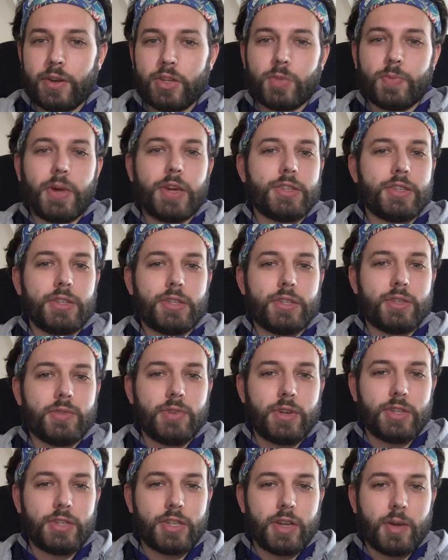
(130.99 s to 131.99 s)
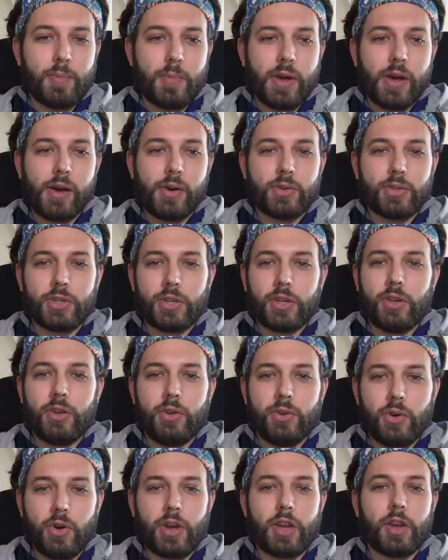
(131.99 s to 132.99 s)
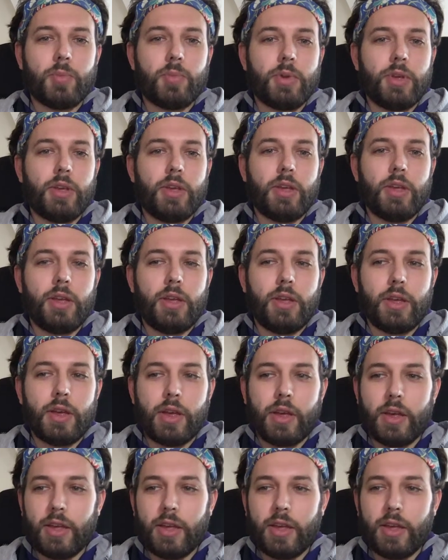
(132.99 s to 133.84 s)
expecting to run 10 miles, you're going to be